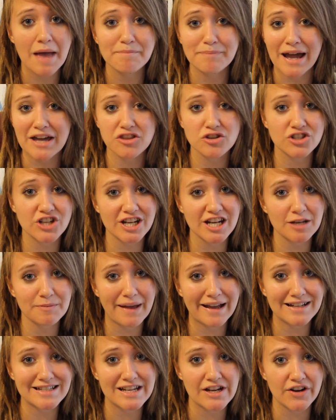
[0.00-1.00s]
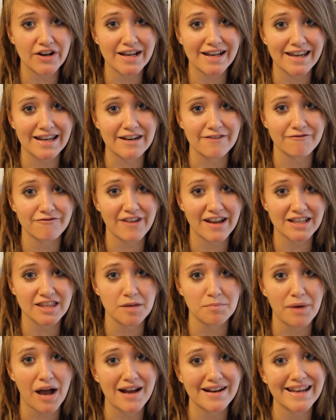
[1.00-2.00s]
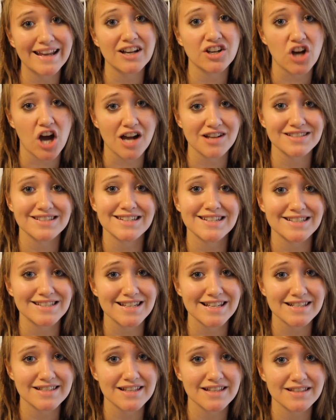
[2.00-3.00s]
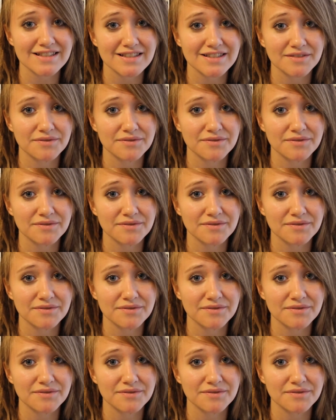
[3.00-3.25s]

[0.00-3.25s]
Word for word: Pathogenic bacteria can infect the body and cause diseases.